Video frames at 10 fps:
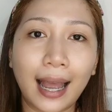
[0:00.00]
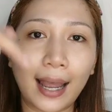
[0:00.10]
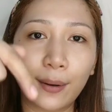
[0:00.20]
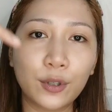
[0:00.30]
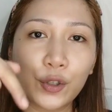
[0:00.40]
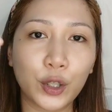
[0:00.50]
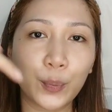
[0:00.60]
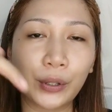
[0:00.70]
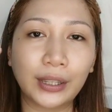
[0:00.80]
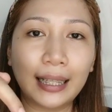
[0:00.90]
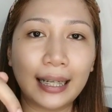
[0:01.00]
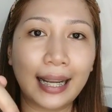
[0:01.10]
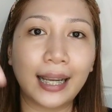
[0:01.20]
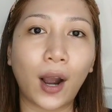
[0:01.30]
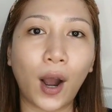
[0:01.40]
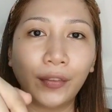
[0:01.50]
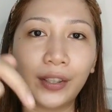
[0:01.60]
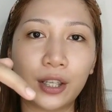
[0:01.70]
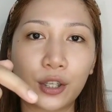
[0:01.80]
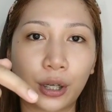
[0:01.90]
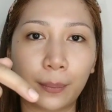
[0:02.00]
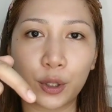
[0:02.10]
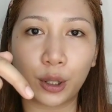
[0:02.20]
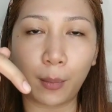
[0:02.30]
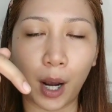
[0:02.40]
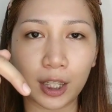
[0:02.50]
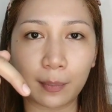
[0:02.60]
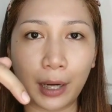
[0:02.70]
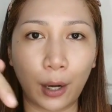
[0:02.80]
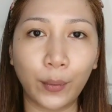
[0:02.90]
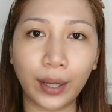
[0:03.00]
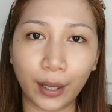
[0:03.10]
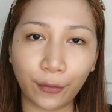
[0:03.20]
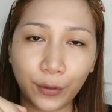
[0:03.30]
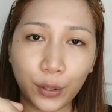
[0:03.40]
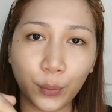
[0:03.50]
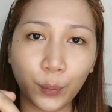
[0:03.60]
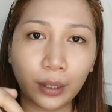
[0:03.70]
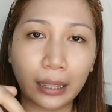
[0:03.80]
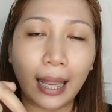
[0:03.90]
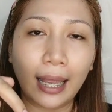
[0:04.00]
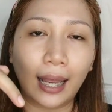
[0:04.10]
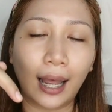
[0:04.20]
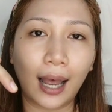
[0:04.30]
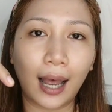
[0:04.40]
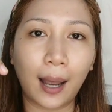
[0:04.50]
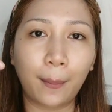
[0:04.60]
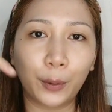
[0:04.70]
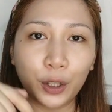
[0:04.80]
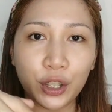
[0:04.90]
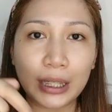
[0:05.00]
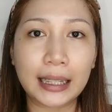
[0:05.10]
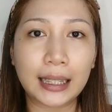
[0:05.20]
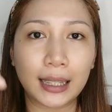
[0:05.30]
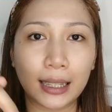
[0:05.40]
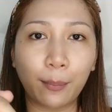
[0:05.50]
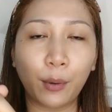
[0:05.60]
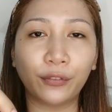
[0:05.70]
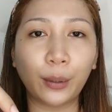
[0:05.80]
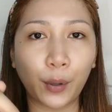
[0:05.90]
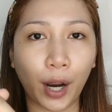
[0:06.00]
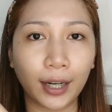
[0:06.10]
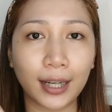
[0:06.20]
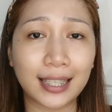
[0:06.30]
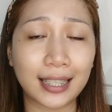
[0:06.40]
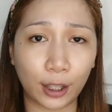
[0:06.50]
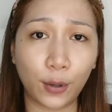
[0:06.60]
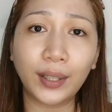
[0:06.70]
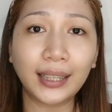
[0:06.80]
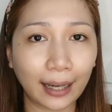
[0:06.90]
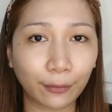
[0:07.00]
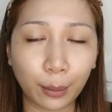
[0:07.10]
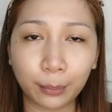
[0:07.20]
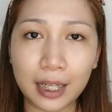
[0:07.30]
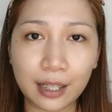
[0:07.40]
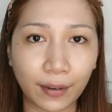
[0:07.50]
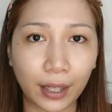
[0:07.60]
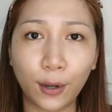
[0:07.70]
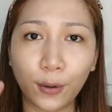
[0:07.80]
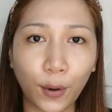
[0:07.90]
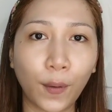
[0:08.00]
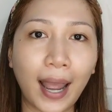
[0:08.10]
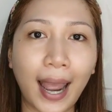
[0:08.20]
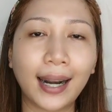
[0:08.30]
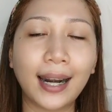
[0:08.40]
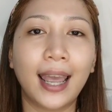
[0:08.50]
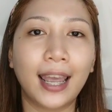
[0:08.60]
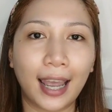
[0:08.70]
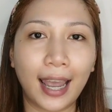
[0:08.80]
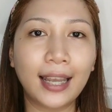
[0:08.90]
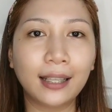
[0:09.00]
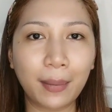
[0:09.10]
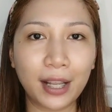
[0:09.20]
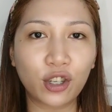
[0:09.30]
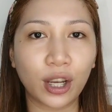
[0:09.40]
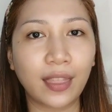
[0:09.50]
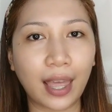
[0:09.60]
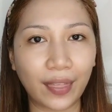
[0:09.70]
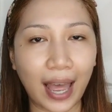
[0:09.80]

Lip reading: I will just put the link on the description box below. If you will purchase some of the products that you will like from this video, go ahead and mention